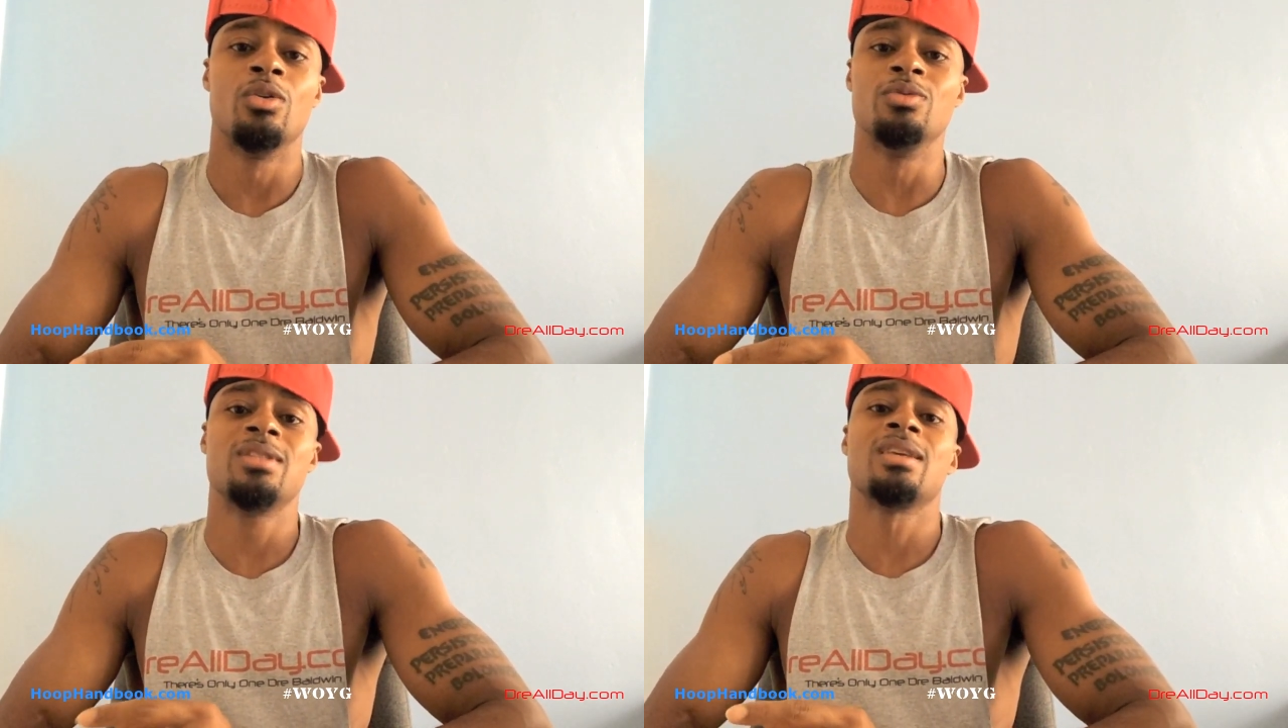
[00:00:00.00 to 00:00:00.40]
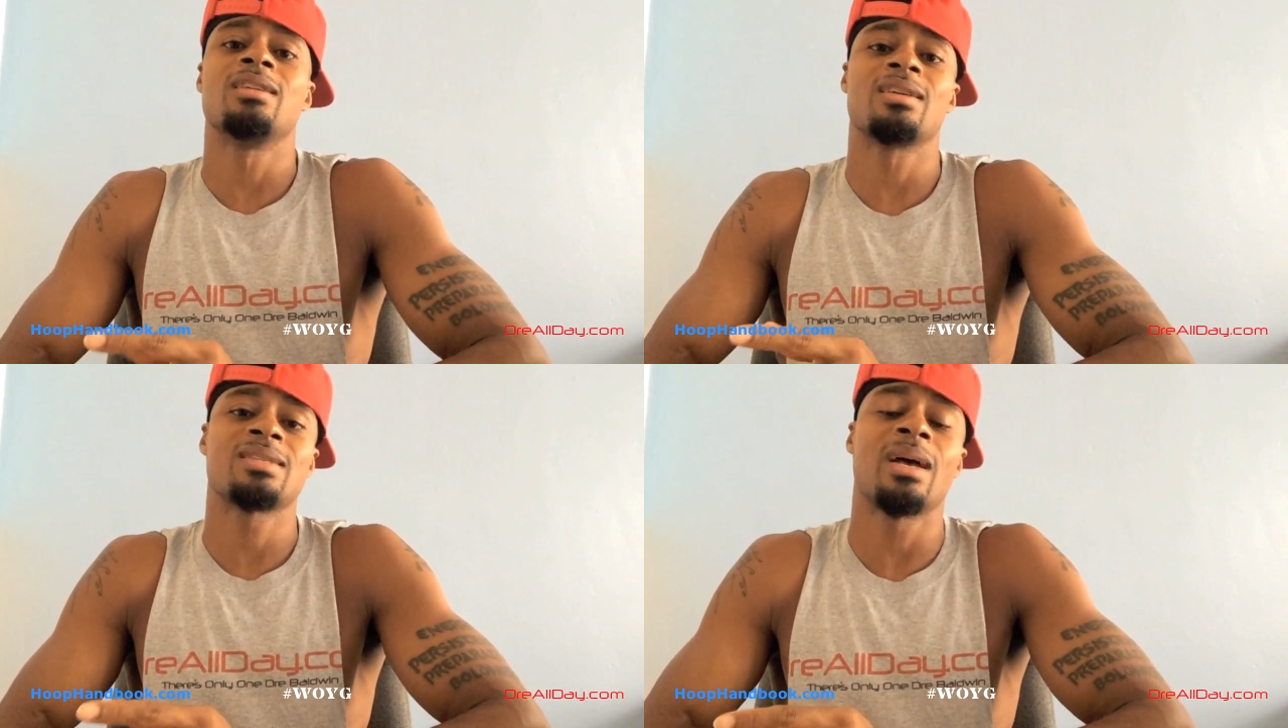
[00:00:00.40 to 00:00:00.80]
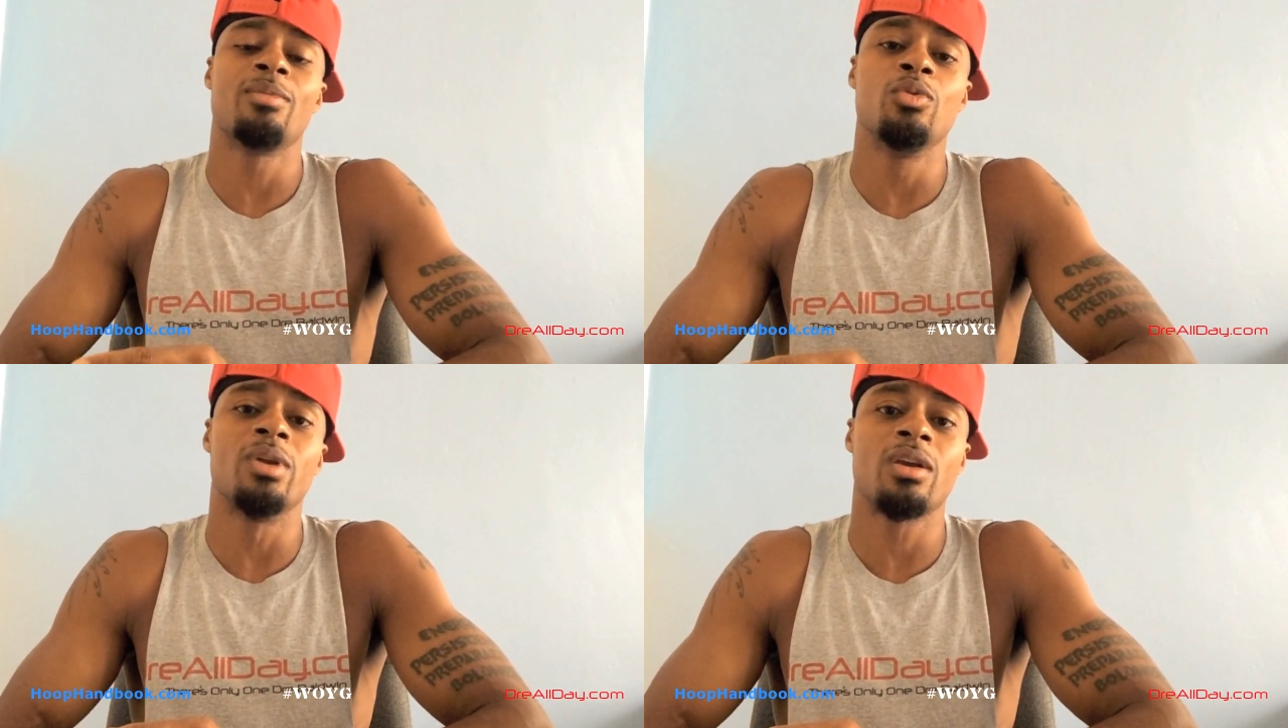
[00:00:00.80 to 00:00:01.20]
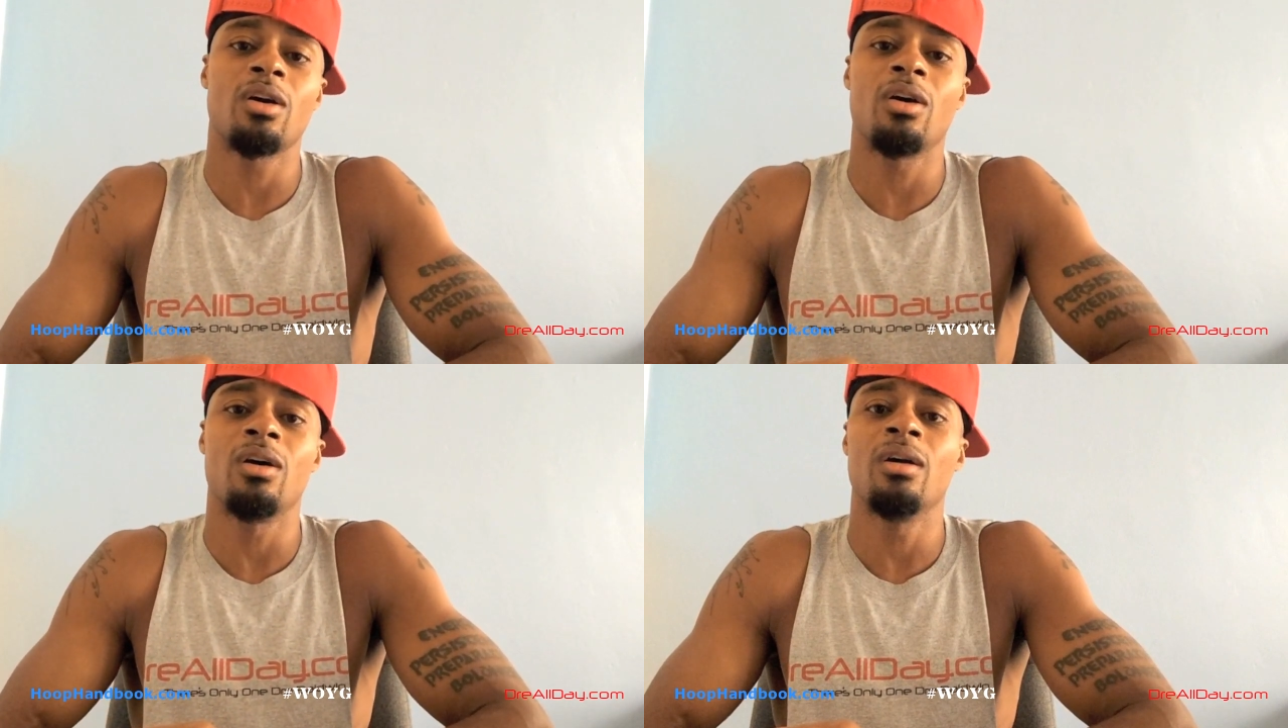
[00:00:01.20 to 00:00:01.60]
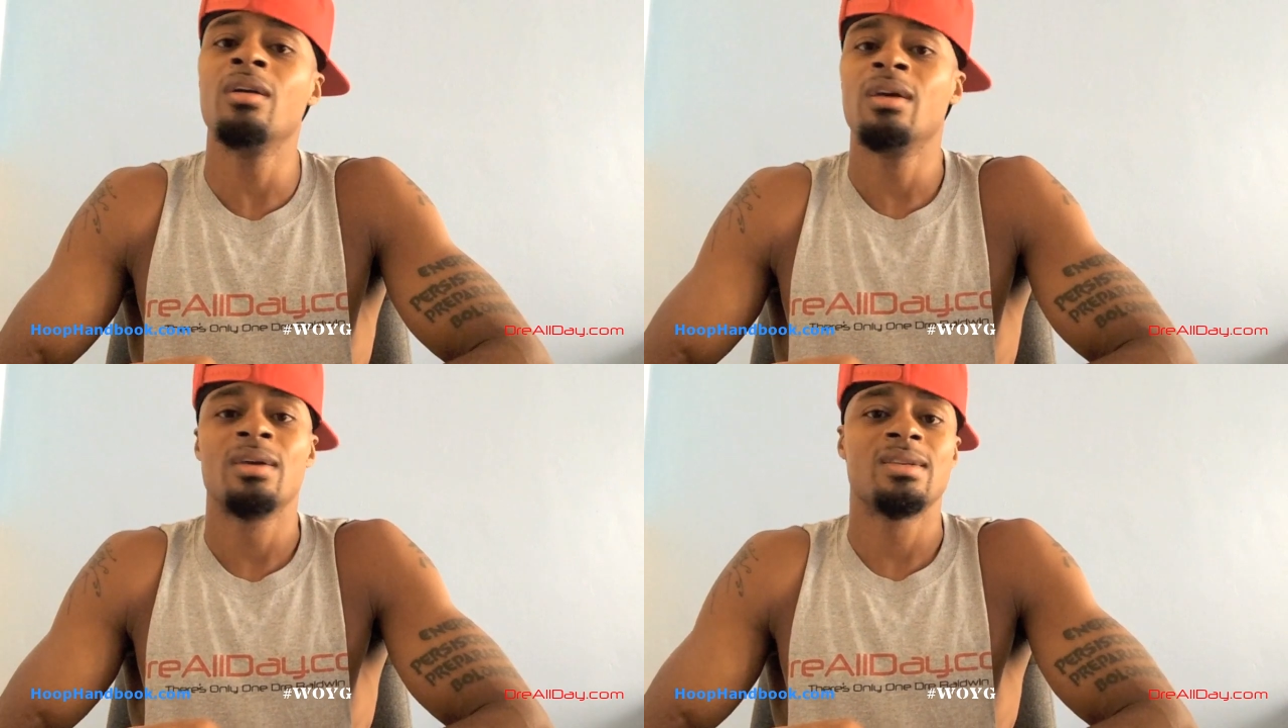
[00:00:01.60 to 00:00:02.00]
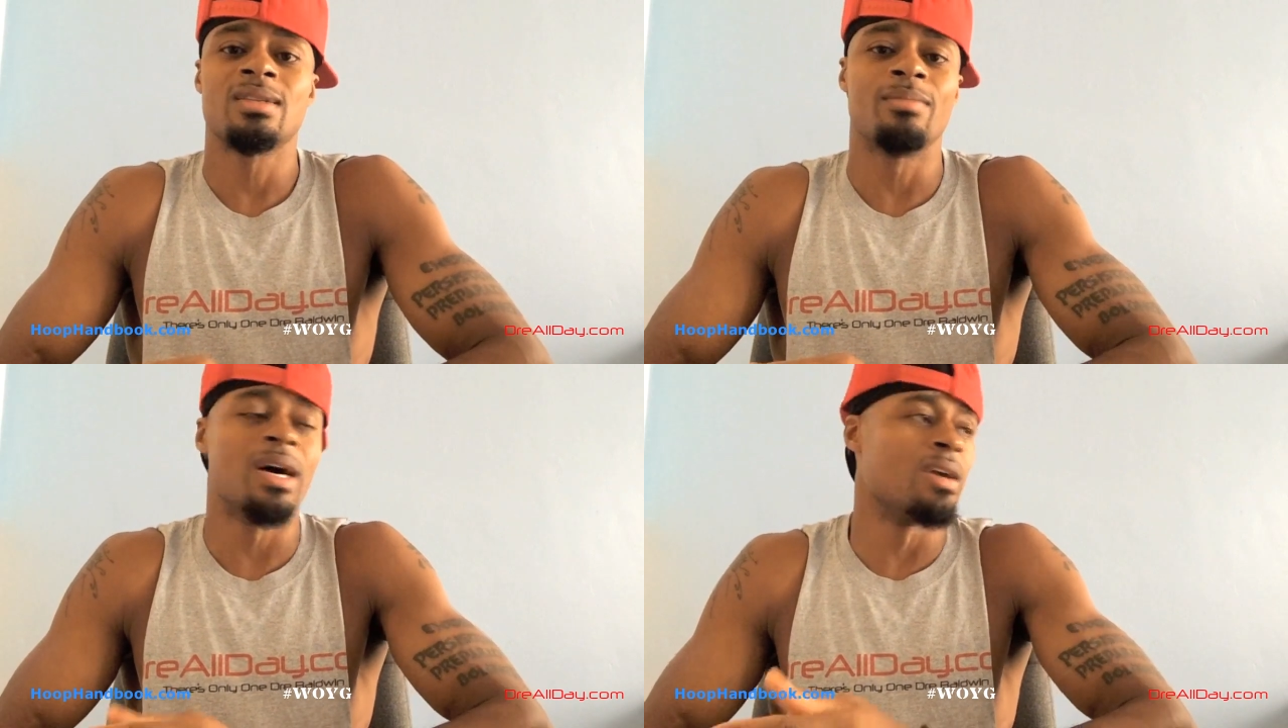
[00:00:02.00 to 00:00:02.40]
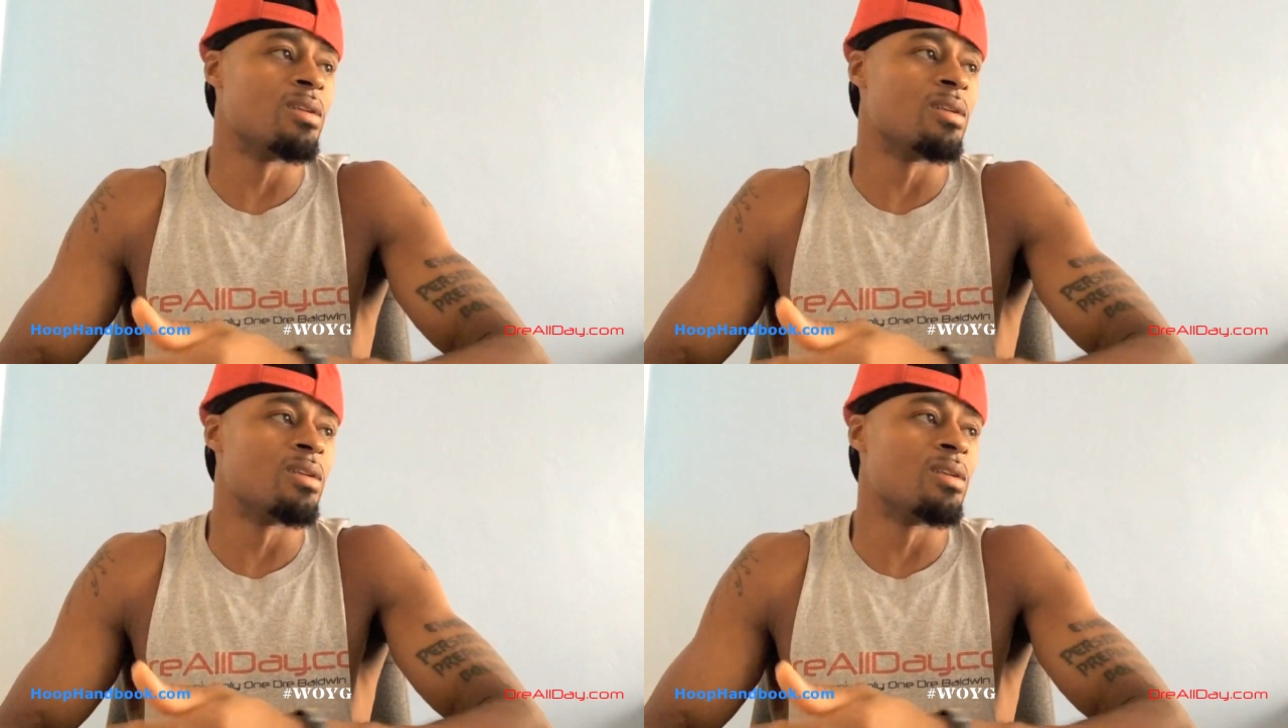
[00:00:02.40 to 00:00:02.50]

Who's to say next time you in a car, somebody